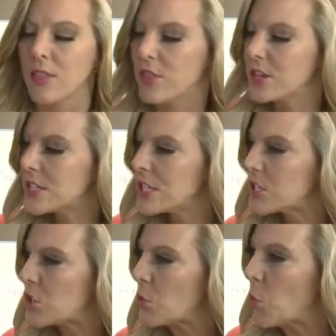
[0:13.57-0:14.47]
This
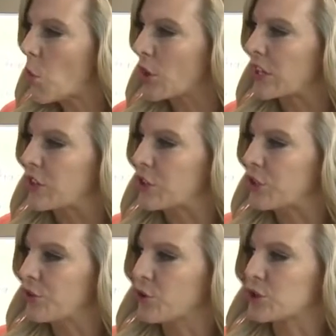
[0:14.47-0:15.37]
is the warning the
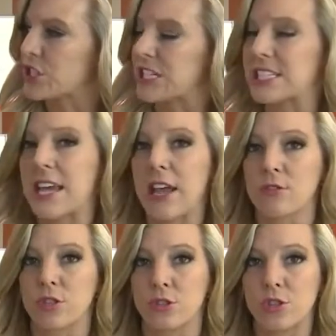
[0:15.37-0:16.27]
university sent
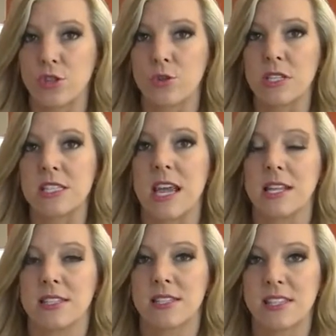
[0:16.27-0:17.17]
out to students
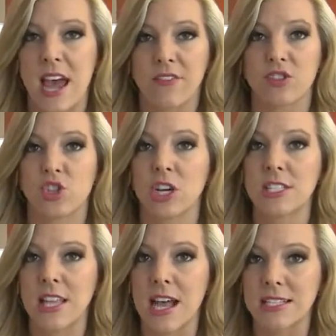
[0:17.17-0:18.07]
and staff
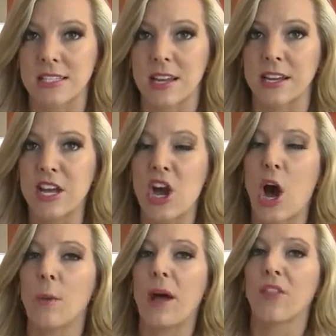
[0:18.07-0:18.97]
just last night
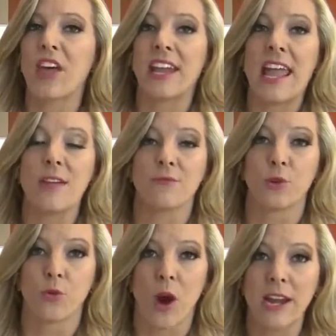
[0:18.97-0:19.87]
about that
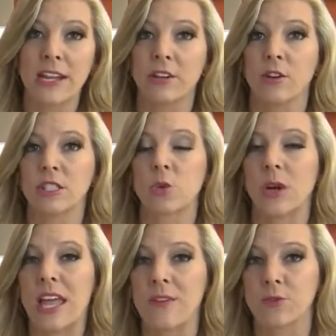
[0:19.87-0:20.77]
hateful writing and also
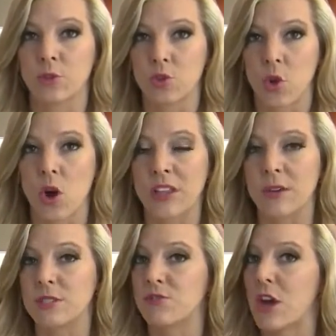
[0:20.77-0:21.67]
a hateful drawing
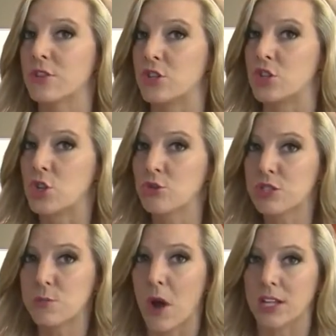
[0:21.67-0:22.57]
that was found in two
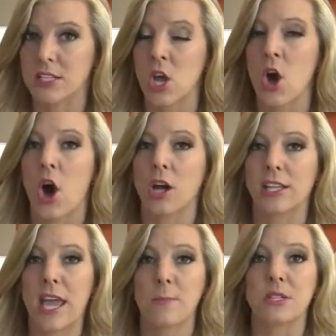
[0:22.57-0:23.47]
spots
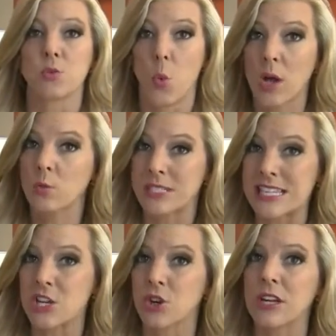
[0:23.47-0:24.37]
on campus. One was
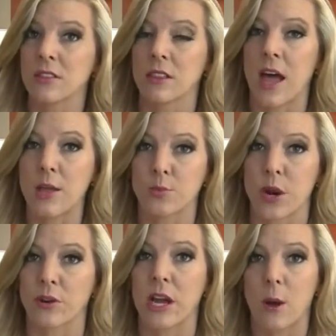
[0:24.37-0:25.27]
here in the
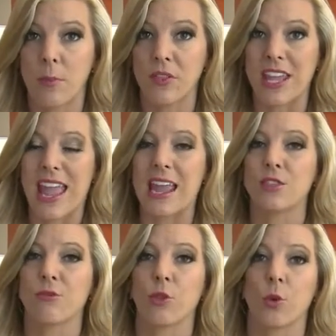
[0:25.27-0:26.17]
library up on the
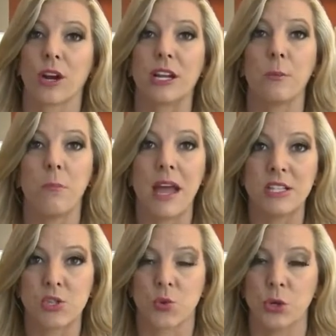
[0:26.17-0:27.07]
eighth floor in a
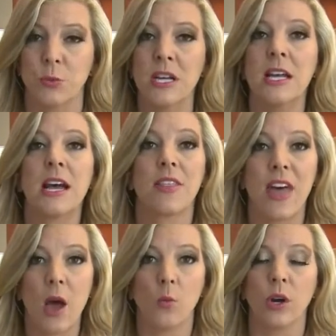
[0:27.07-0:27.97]
men's room.
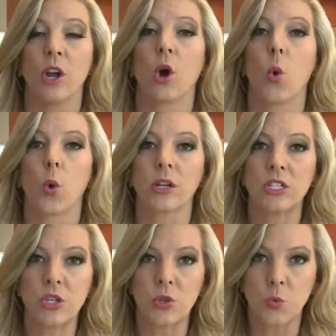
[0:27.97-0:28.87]
That one, according
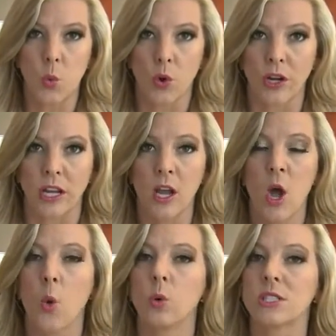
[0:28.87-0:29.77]
to the warning,
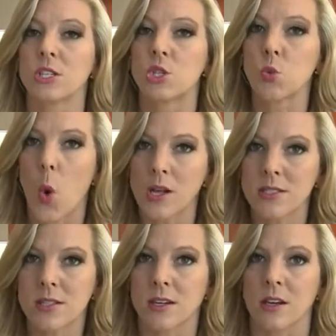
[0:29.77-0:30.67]
was a
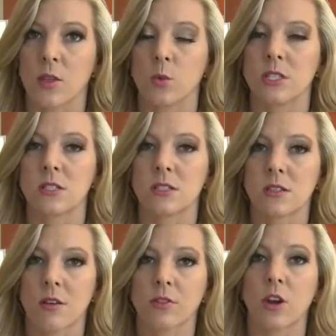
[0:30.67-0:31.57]
swastika that was
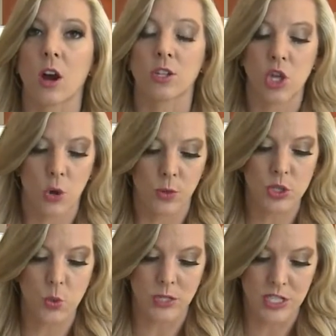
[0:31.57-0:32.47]
discovered October
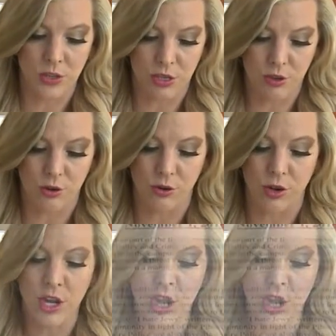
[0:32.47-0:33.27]
23rd.